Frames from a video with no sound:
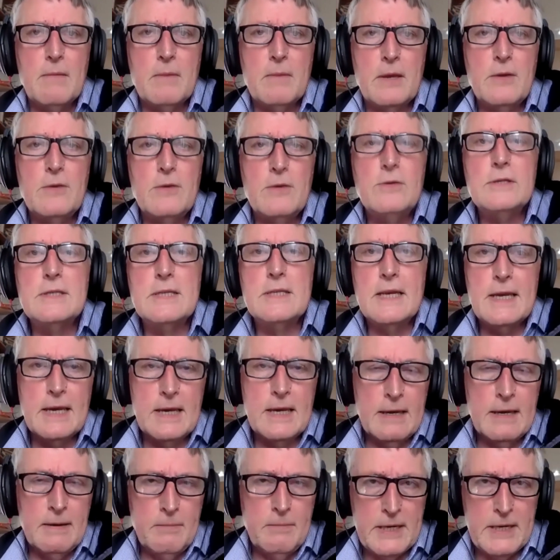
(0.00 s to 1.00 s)

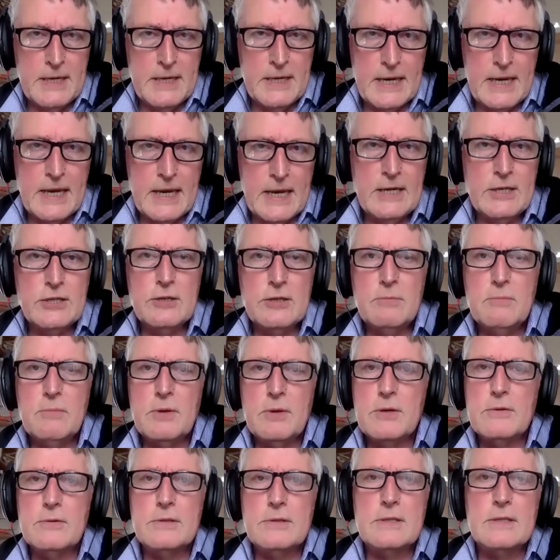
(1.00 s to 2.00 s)
using medication,
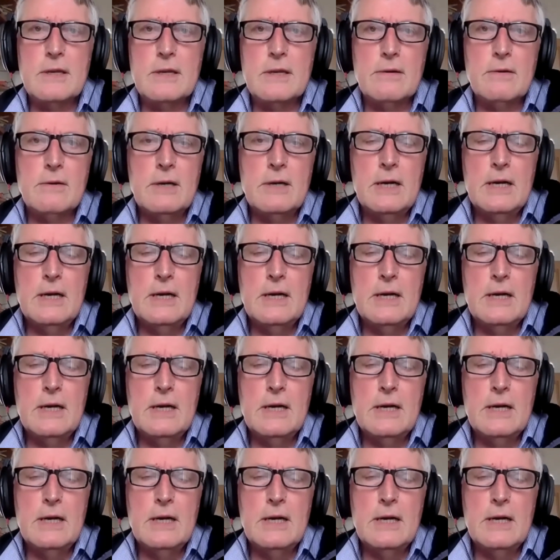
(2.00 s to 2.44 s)
but also